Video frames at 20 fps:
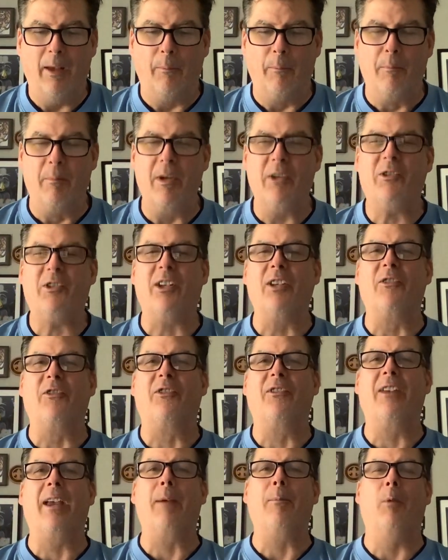Michigan
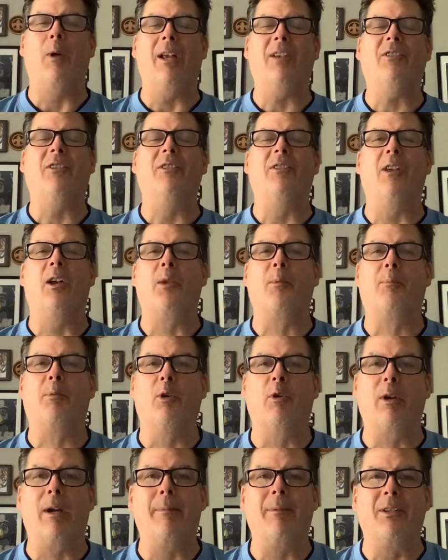State, well, that's another
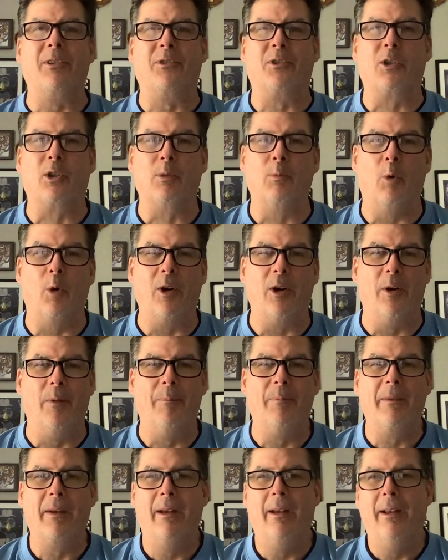program in
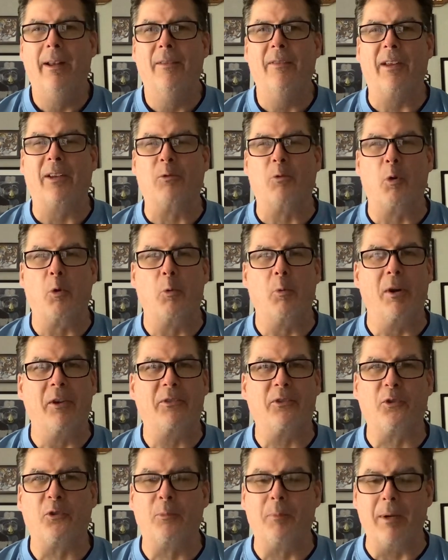turmoil like
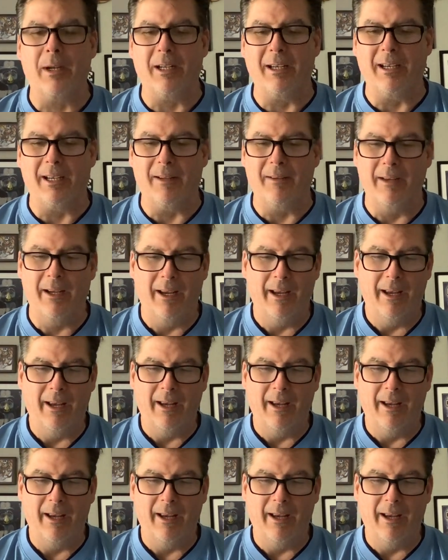Northwestern's been in.